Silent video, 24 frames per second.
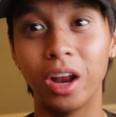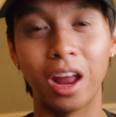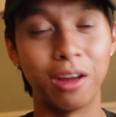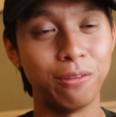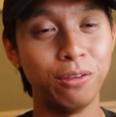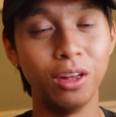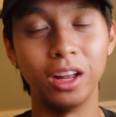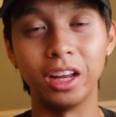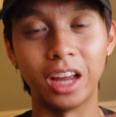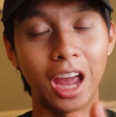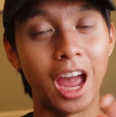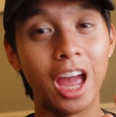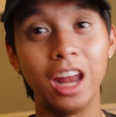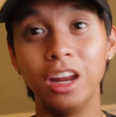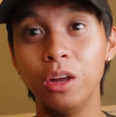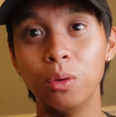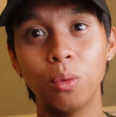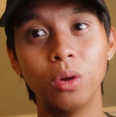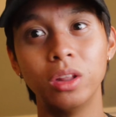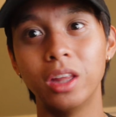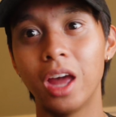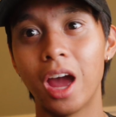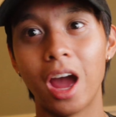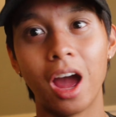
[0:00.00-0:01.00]
I feel like
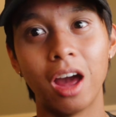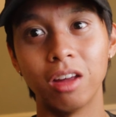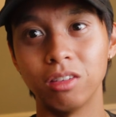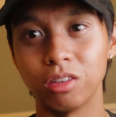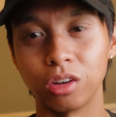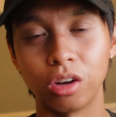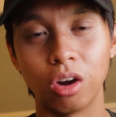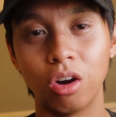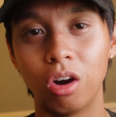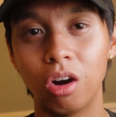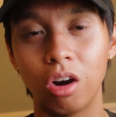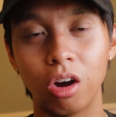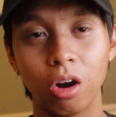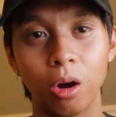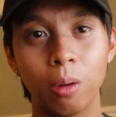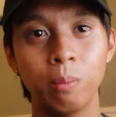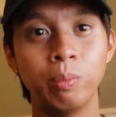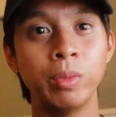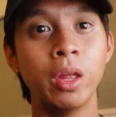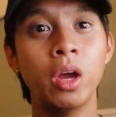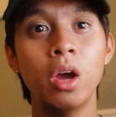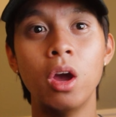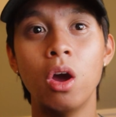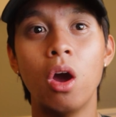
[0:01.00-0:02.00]
anyone that has a car
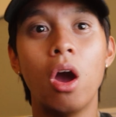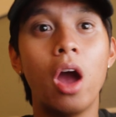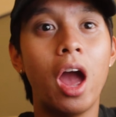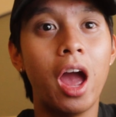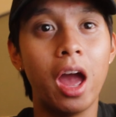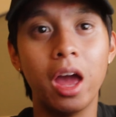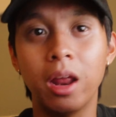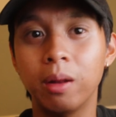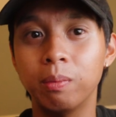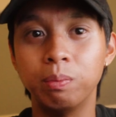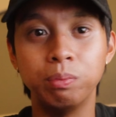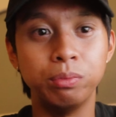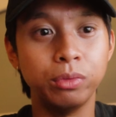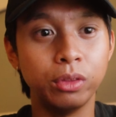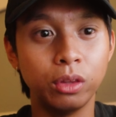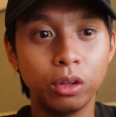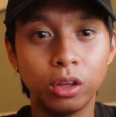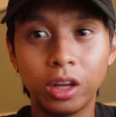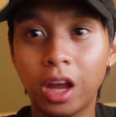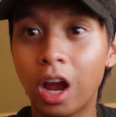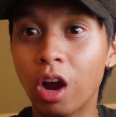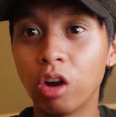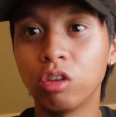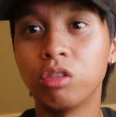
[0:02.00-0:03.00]
and
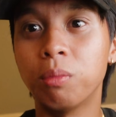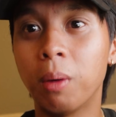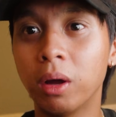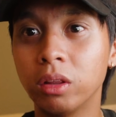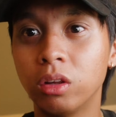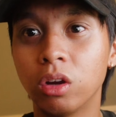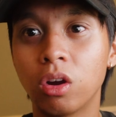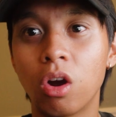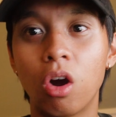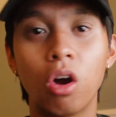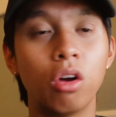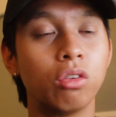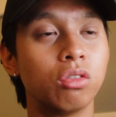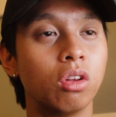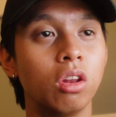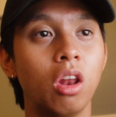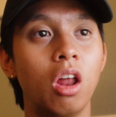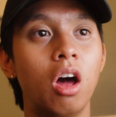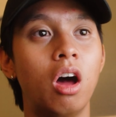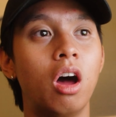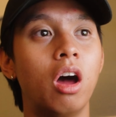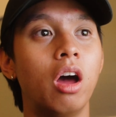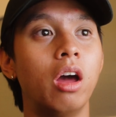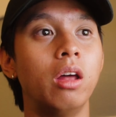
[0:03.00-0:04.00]
cares about their cars a
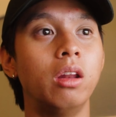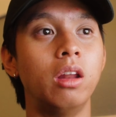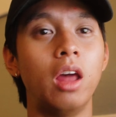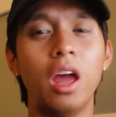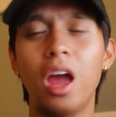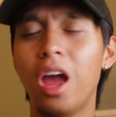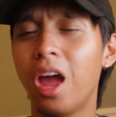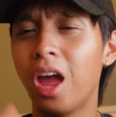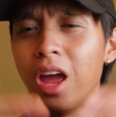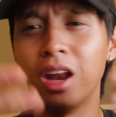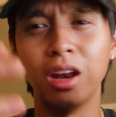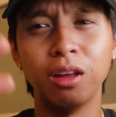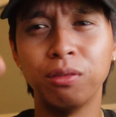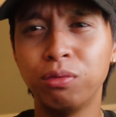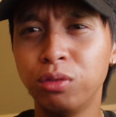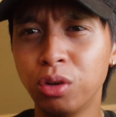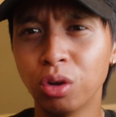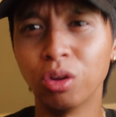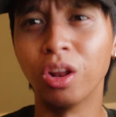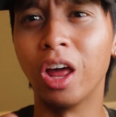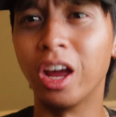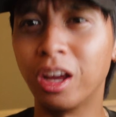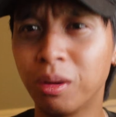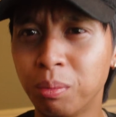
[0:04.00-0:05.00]
lot, and if you're
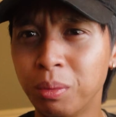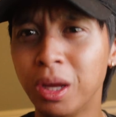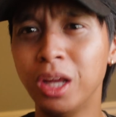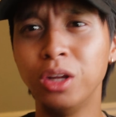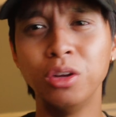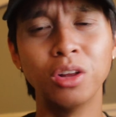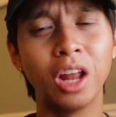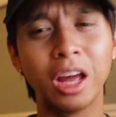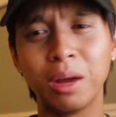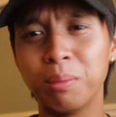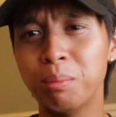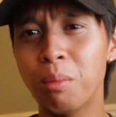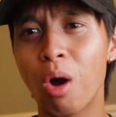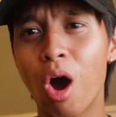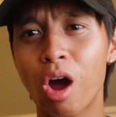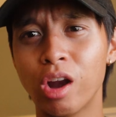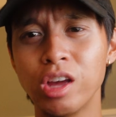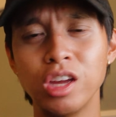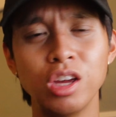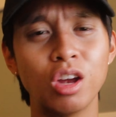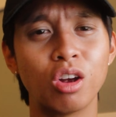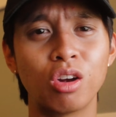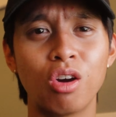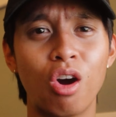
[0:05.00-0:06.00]
like me and you like
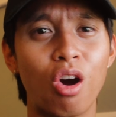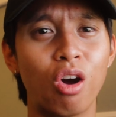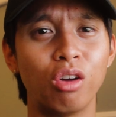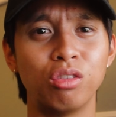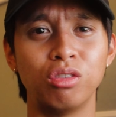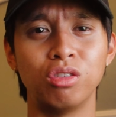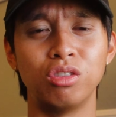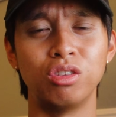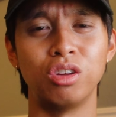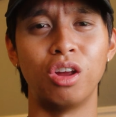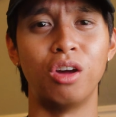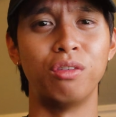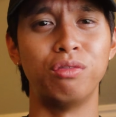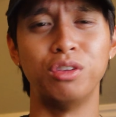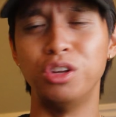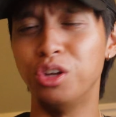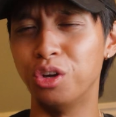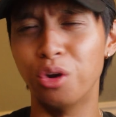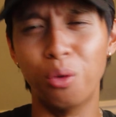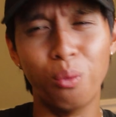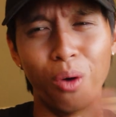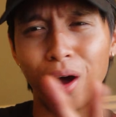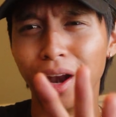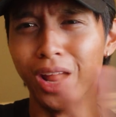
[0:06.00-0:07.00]
modding your cars and stuff and you
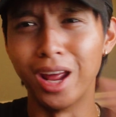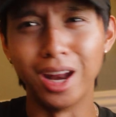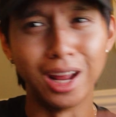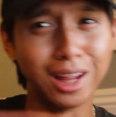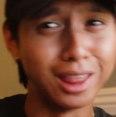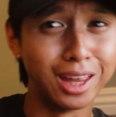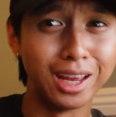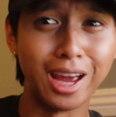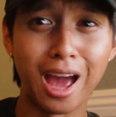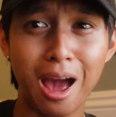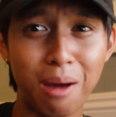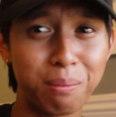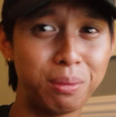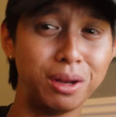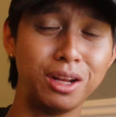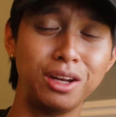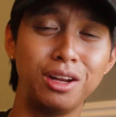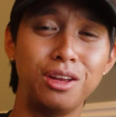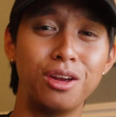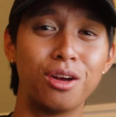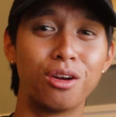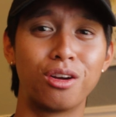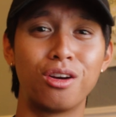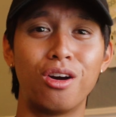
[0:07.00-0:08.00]
don't want anything happening to
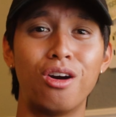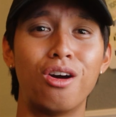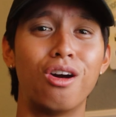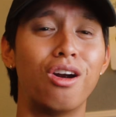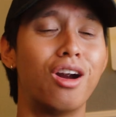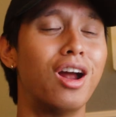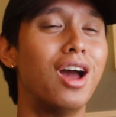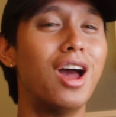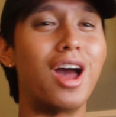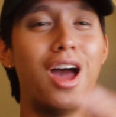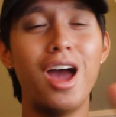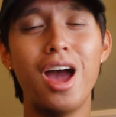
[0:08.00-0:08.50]
your car,